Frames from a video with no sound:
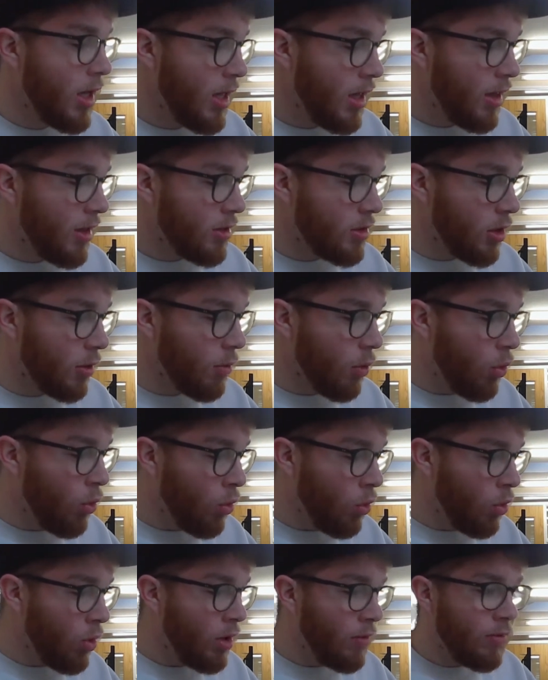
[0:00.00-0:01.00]
So
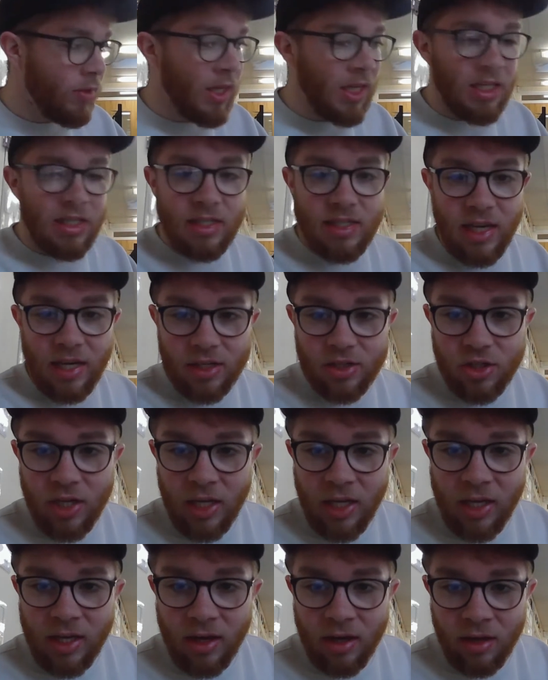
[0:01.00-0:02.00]
all of this section
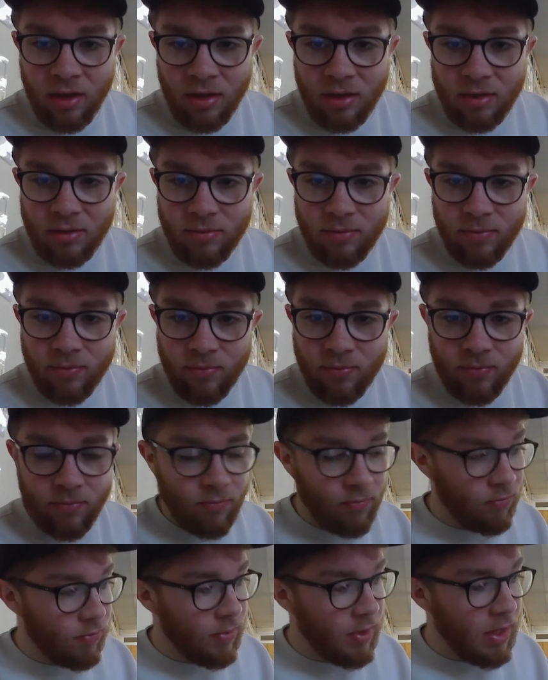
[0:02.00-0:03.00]
here,
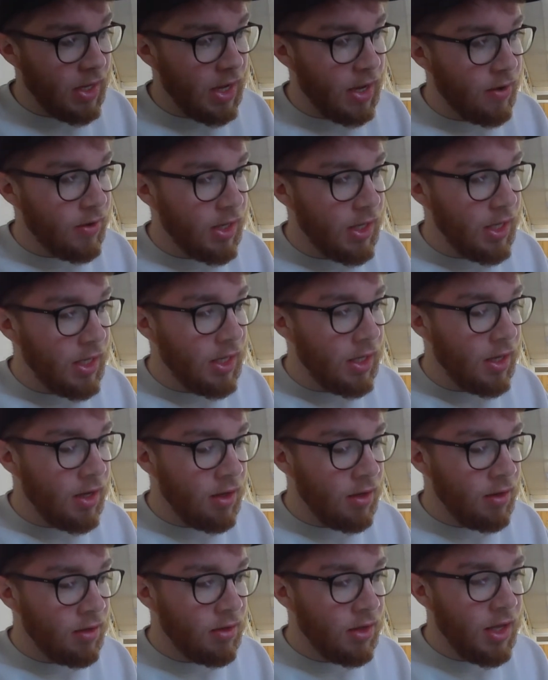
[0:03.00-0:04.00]
down
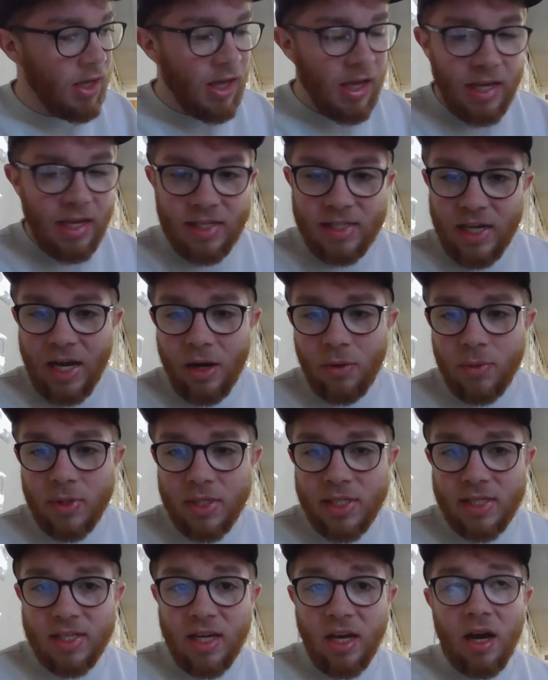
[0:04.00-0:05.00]
here, is our
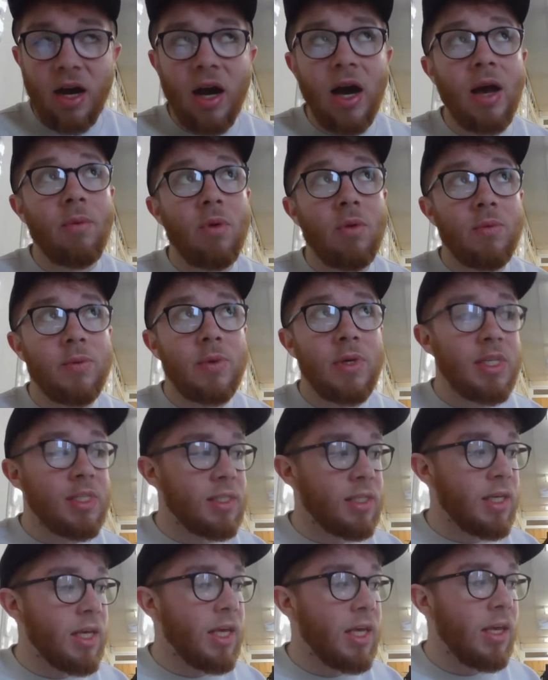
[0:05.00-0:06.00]
sky, what we
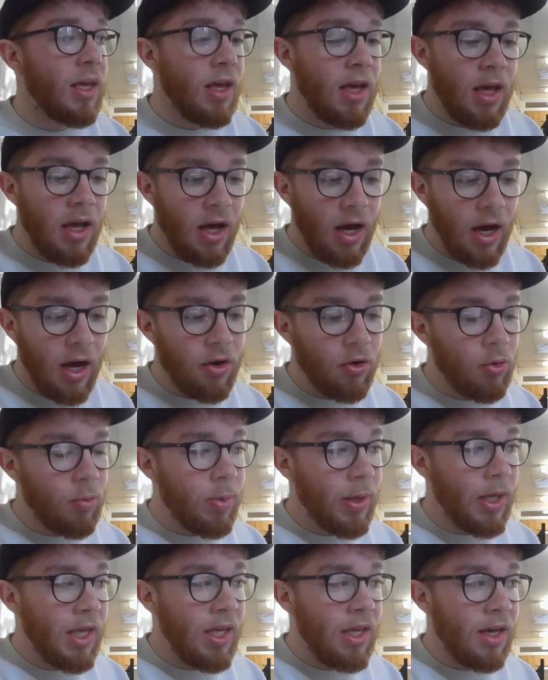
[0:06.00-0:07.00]
see. And
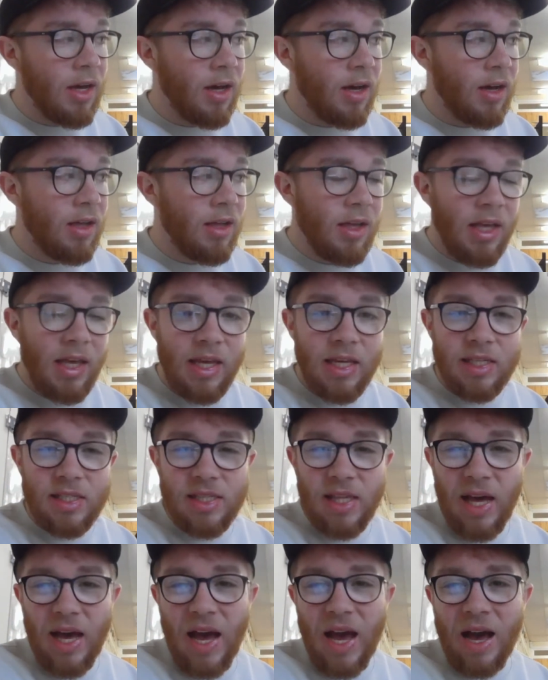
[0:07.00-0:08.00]
up here is
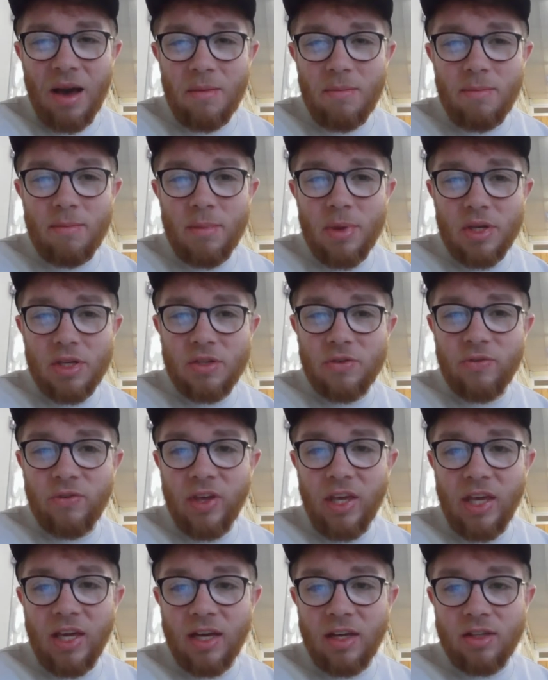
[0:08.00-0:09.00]
the
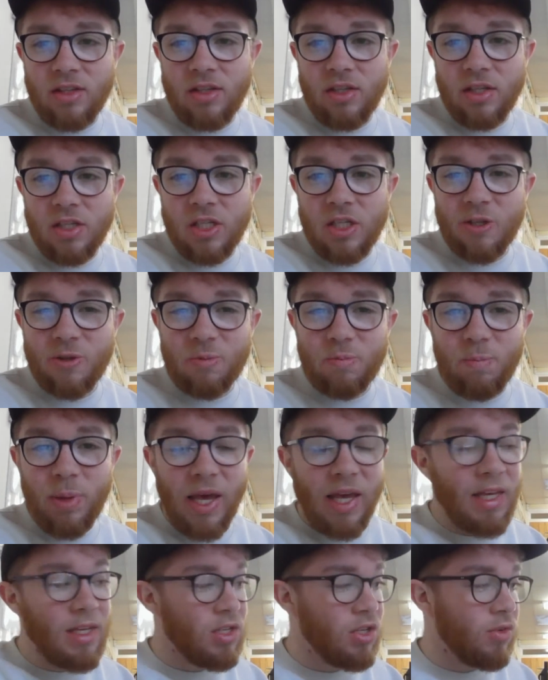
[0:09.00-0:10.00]
atmosphere to
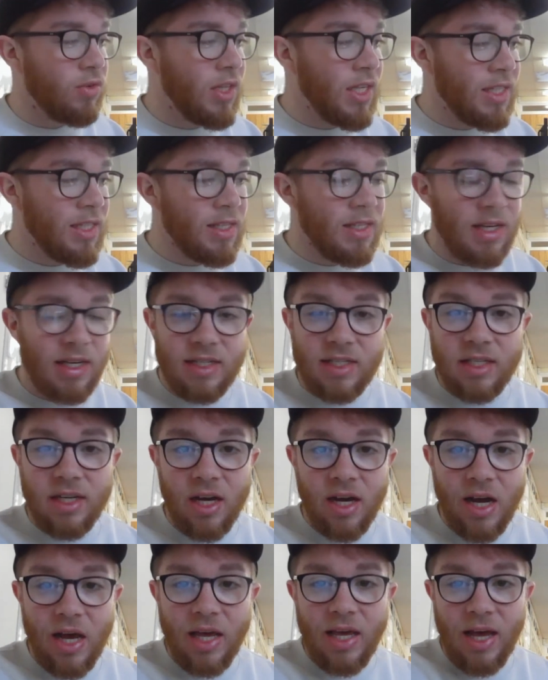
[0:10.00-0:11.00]
space. So this is our
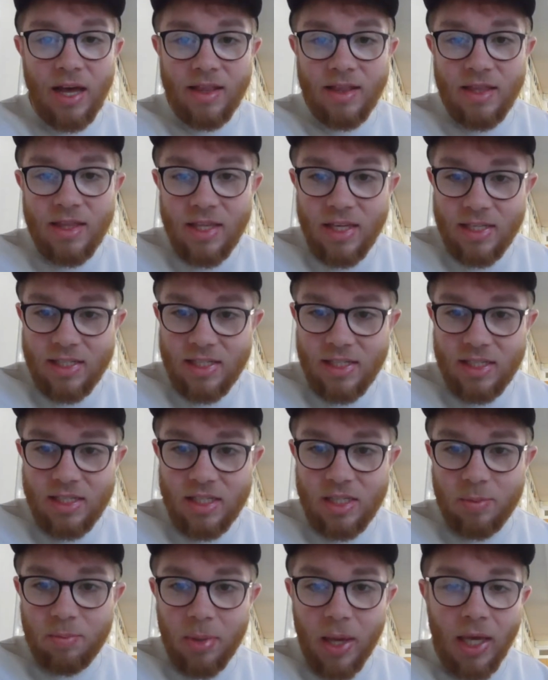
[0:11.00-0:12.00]
sky, and this is
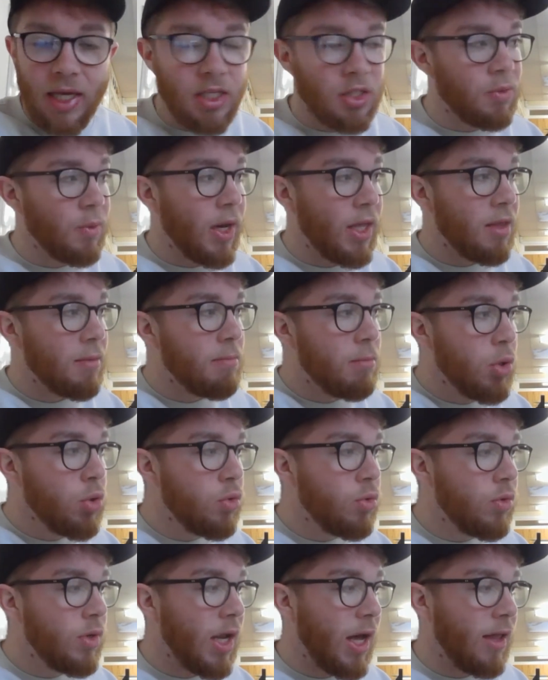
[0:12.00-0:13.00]
space, where the
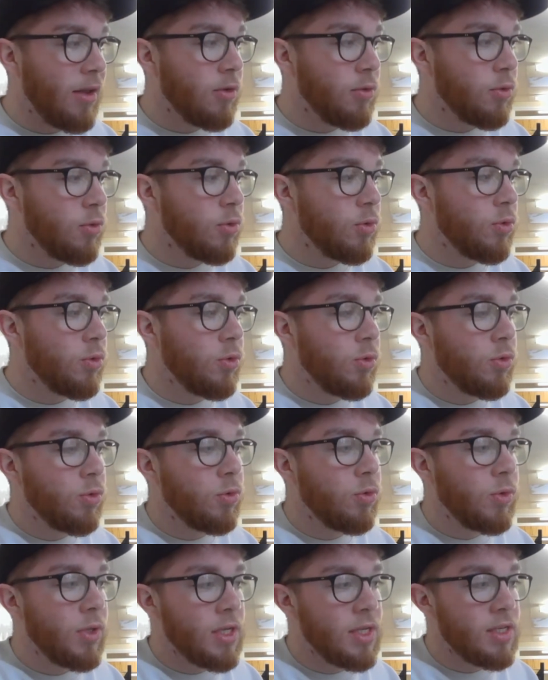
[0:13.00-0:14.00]
moon and
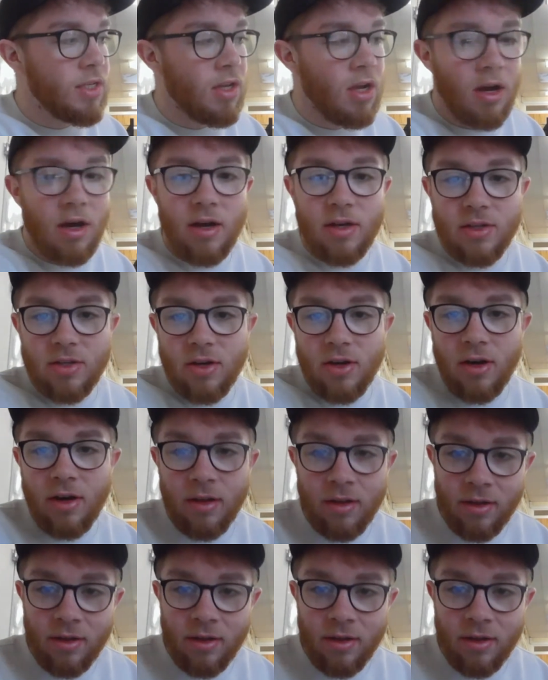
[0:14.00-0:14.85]
all the stars are.